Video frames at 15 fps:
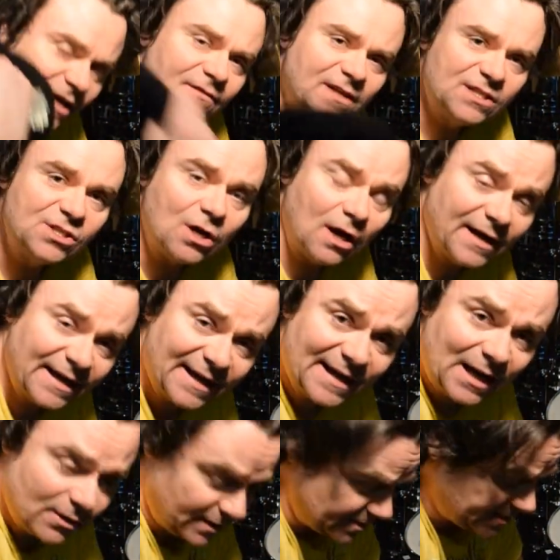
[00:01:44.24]
of it as cutting it
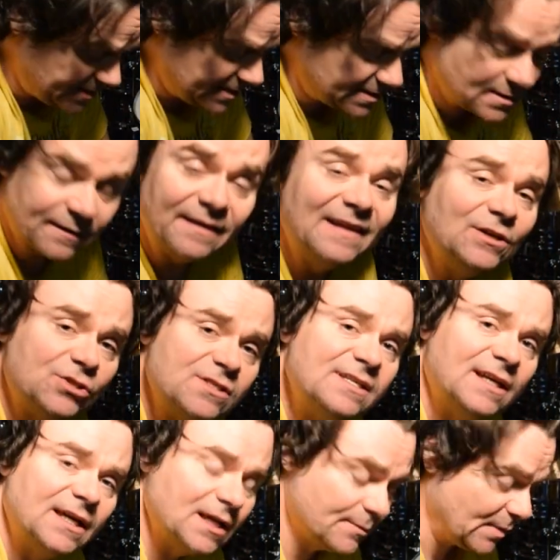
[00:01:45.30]
out consistently. They just
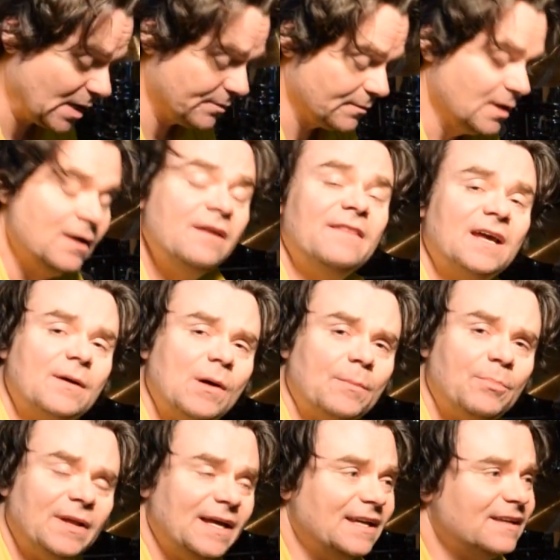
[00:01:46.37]
think about
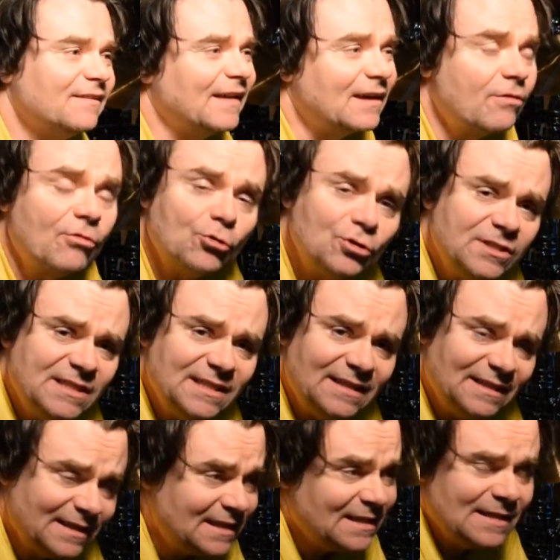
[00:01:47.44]
playing it in like
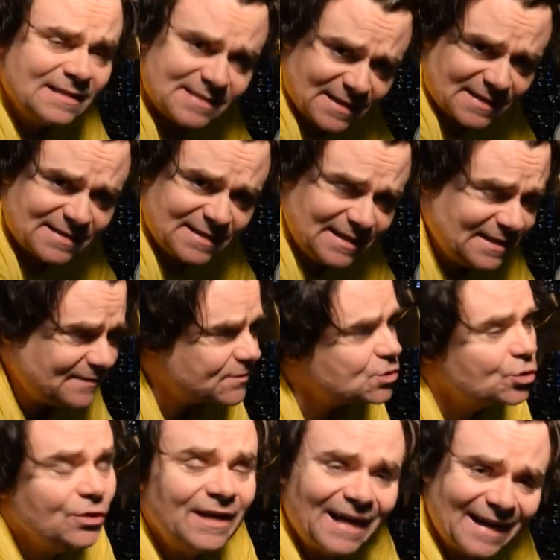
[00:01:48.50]
13/16ths
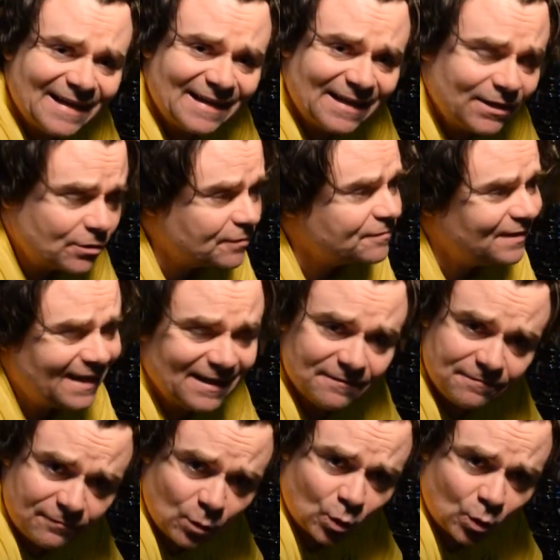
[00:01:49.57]
or 9/8 or 5/4